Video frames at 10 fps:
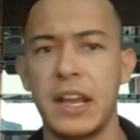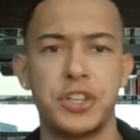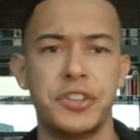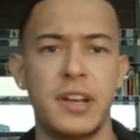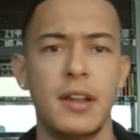
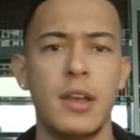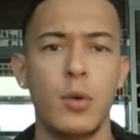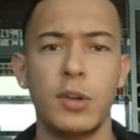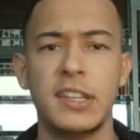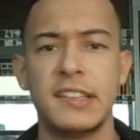connection
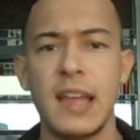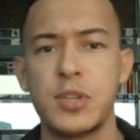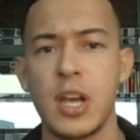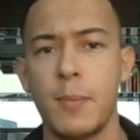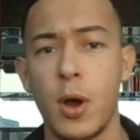there. With the
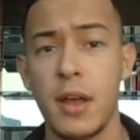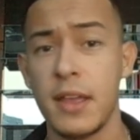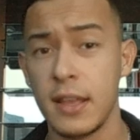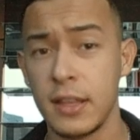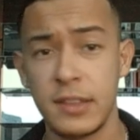Snapchat
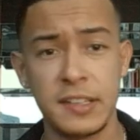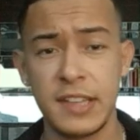bot,